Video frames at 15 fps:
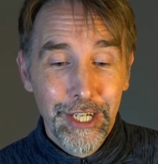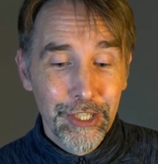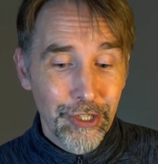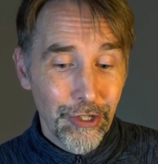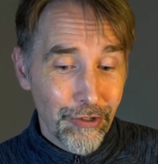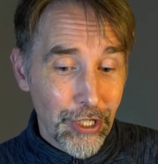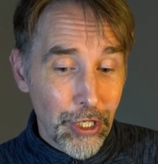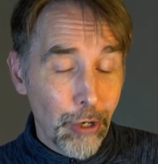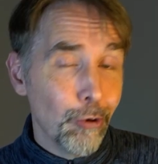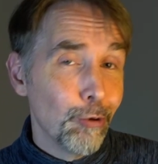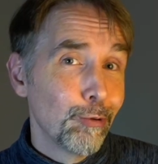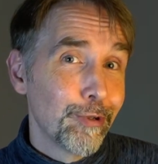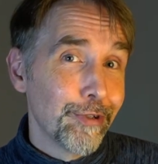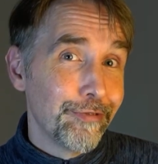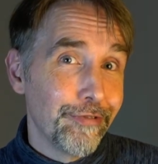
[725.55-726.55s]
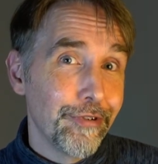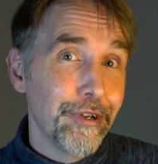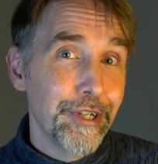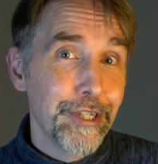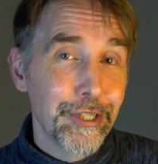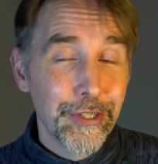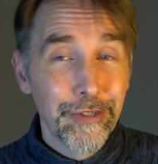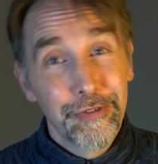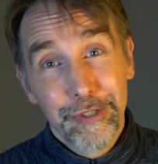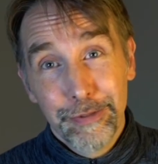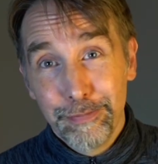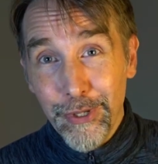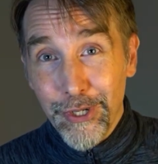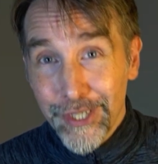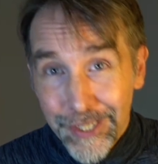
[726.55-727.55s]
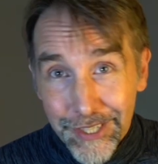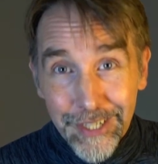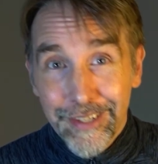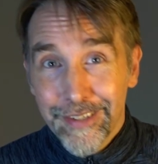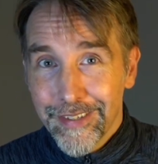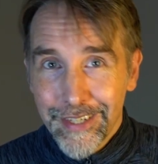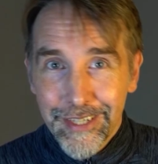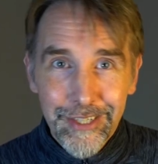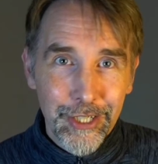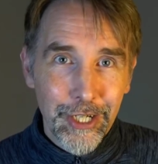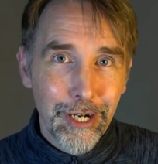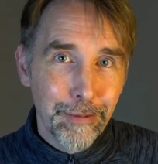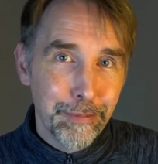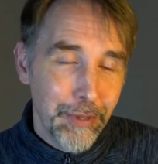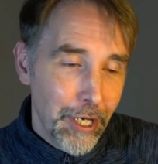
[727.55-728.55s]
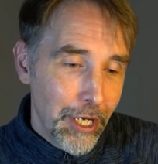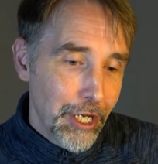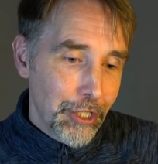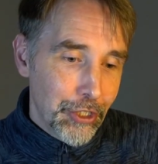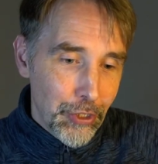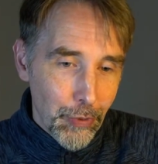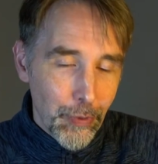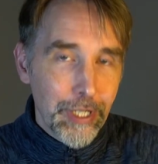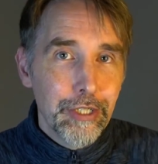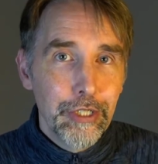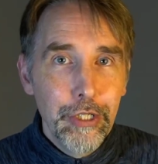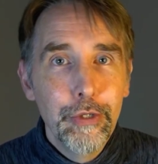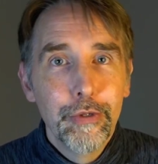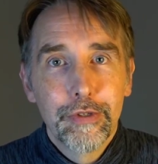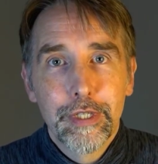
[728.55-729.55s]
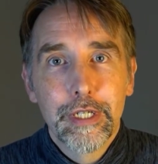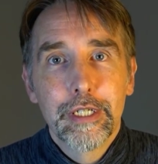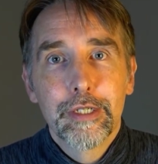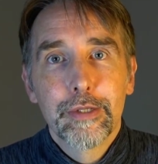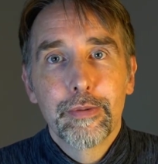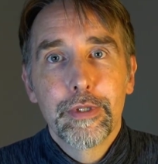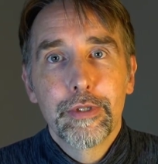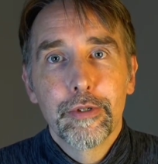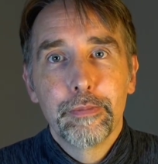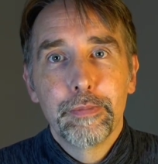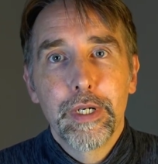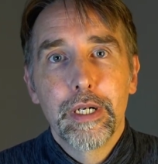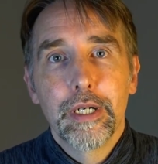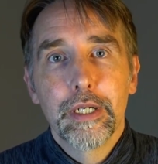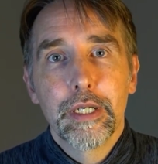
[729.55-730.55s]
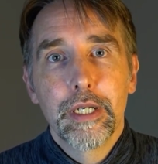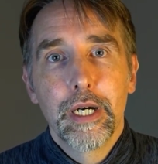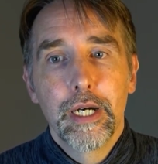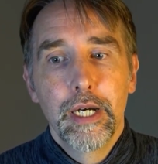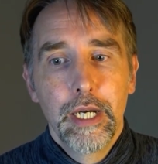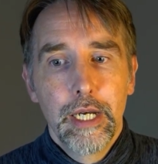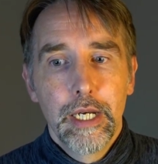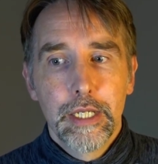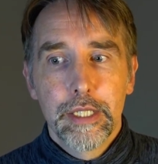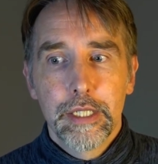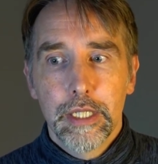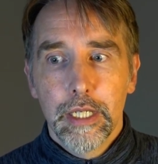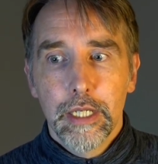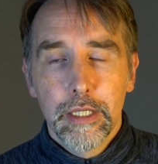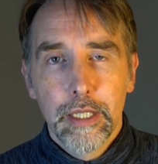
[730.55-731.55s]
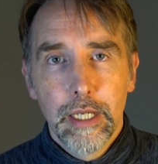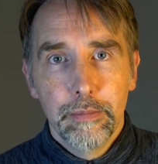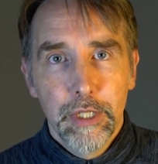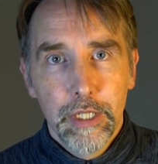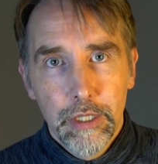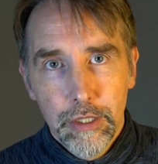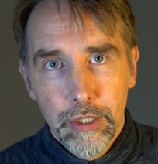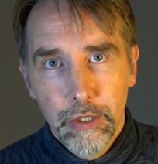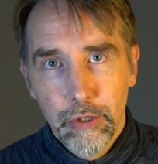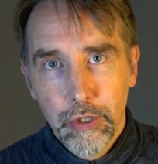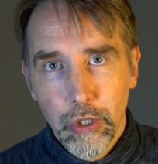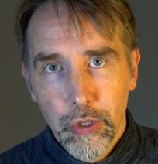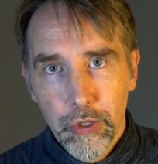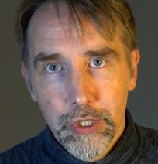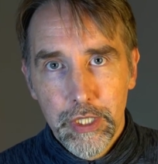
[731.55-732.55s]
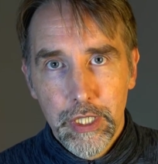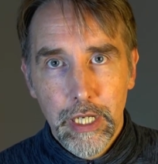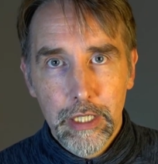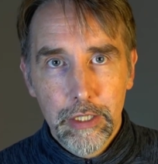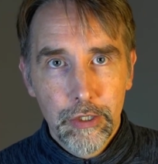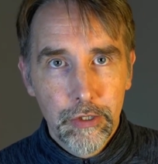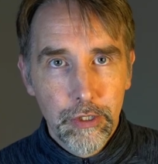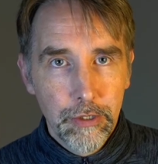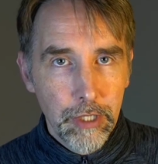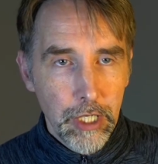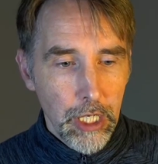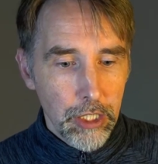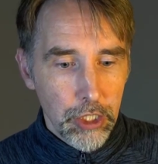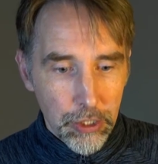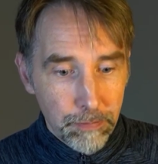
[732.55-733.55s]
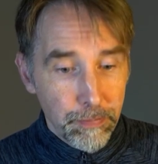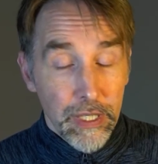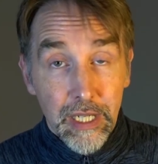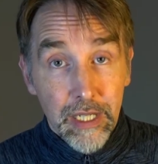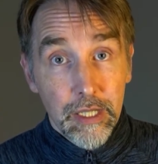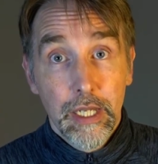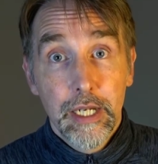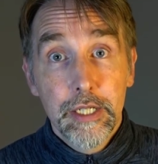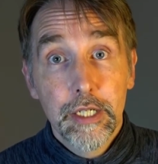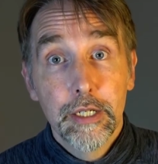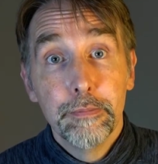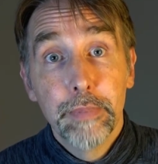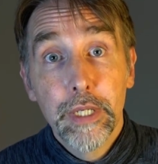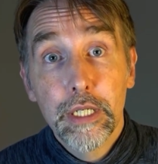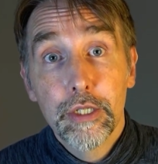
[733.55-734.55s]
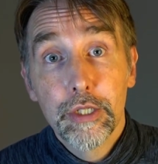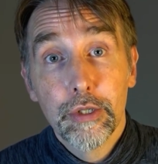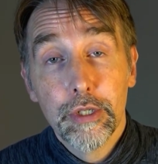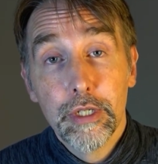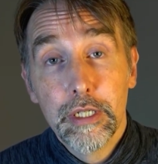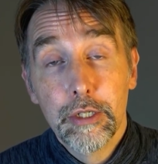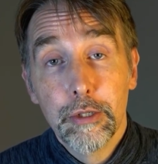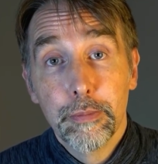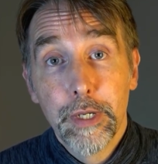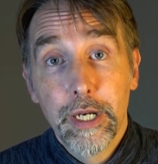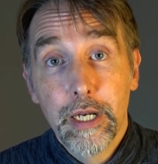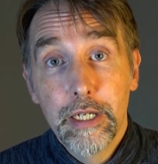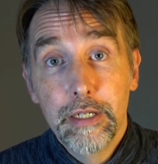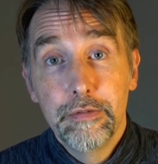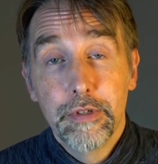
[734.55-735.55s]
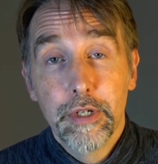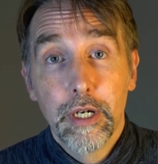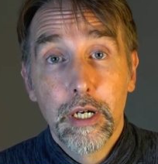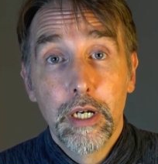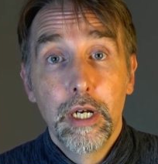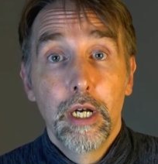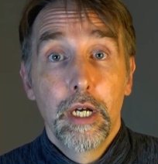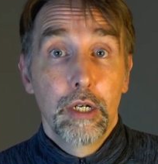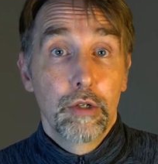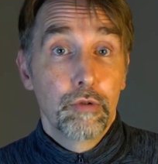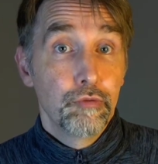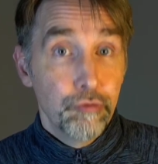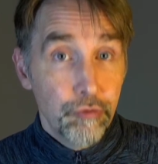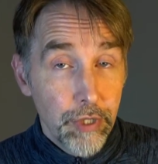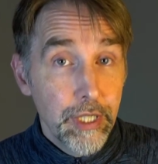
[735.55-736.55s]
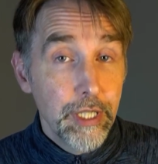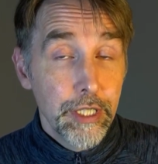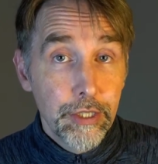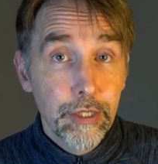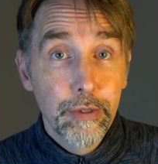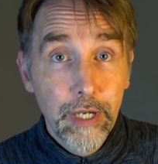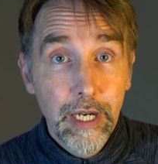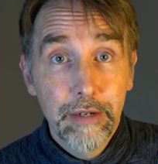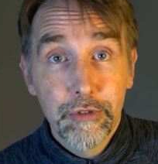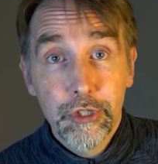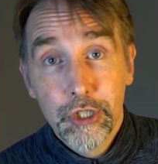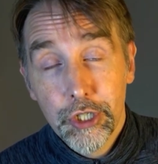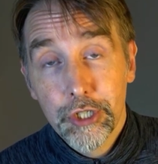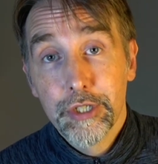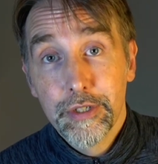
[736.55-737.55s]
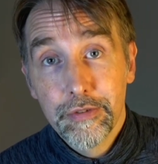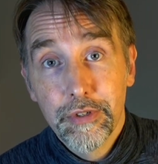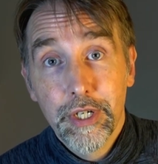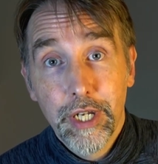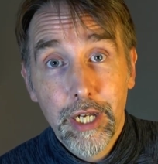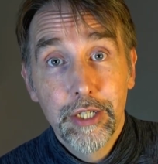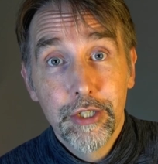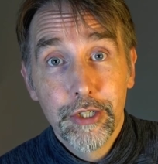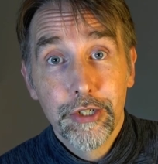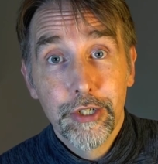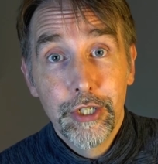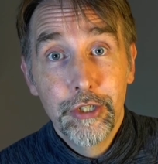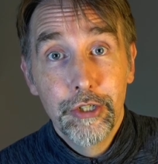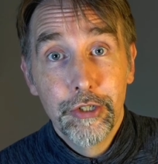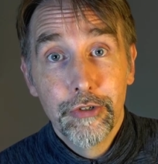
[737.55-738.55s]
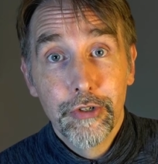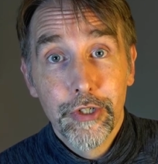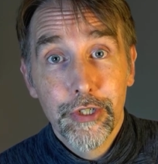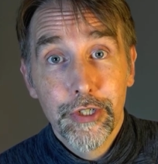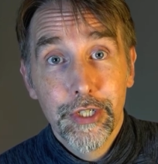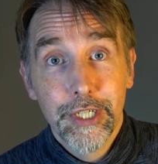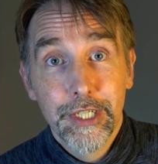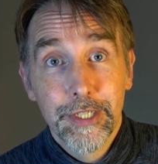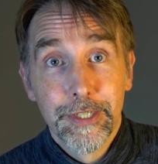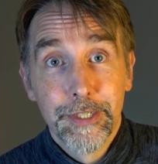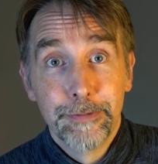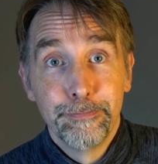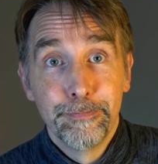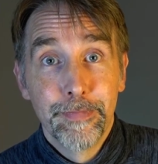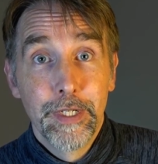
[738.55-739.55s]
So, the old advice of spicing things up, doing new things with your partner, seeing them in a new context, and just being less habitual in your behavior, really do have a justification in neuroscience.